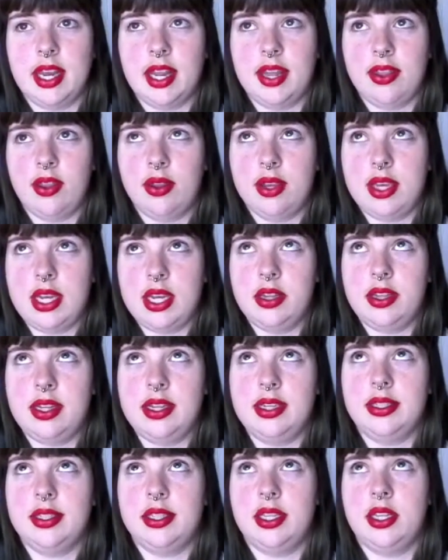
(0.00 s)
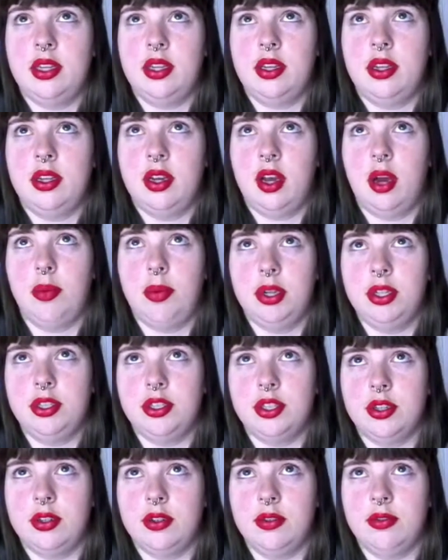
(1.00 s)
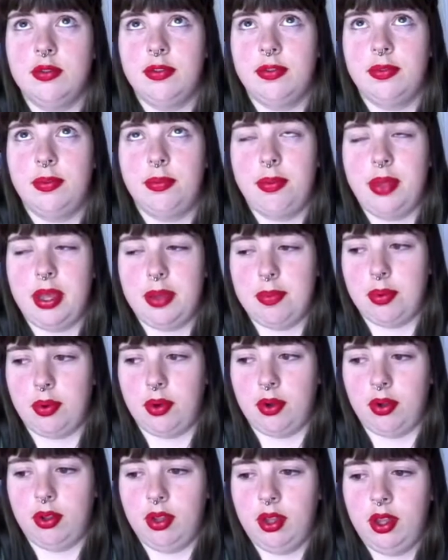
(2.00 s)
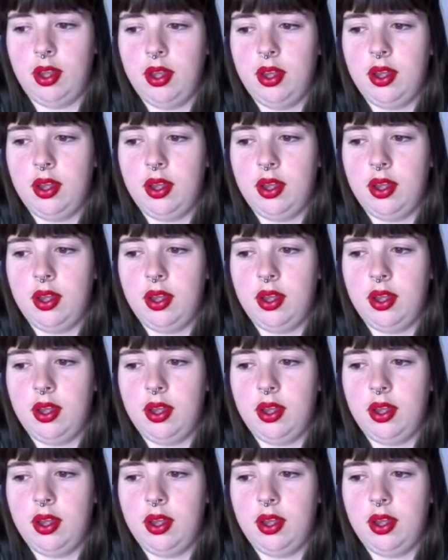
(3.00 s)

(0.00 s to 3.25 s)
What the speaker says: and the deal is a bunch of people